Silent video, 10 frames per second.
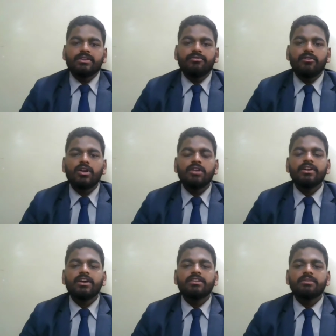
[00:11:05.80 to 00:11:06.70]
The
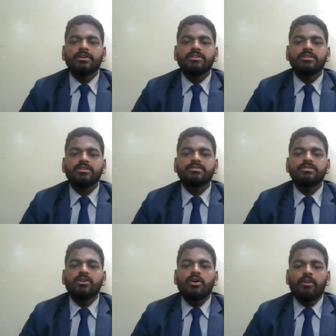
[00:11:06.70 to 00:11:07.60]
following are the
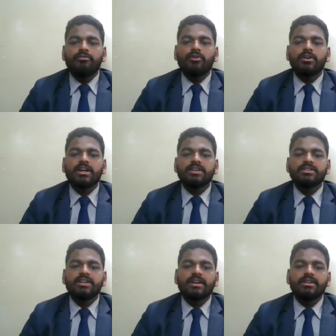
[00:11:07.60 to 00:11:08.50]
methods of
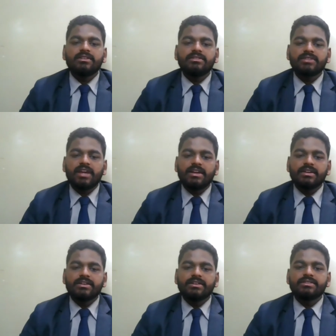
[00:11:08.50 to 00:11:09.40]
forecasting under these
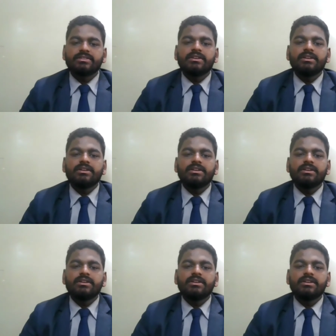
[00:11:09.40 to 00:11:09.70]
categories.